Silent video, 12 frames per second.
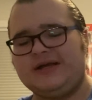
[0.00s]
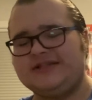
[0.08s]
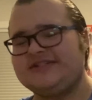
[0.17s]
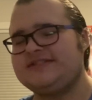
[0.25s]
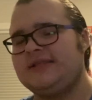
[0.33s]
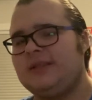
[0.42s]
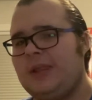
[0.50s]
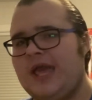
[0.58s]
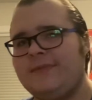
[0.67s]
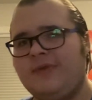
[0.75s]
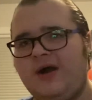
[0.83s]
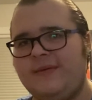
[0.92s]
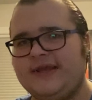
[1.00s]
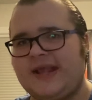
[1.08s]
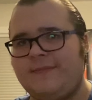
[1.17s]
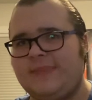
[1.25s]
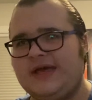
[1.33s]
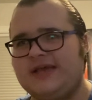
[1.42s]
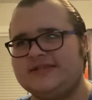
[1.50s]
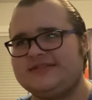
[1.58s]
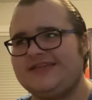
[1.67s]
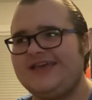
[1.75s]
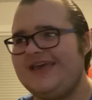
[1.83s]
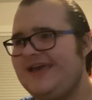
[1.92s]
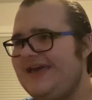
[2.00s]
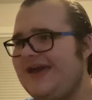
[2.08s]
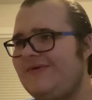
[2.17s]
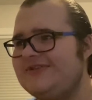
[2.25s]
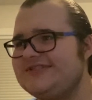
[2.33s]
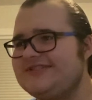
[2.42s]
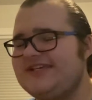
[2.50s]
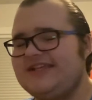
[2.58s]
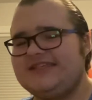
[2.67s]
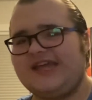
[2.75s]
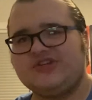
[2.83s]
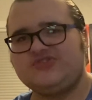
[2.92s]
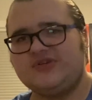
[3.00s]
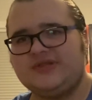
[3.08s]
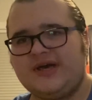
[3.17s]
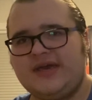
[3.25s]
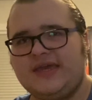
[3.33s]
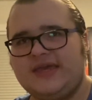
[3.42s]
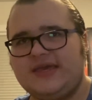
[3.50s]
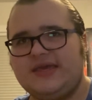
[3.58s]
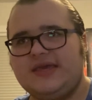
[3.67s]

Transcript: just a light pomade at best. I wouldn't say it's extra light.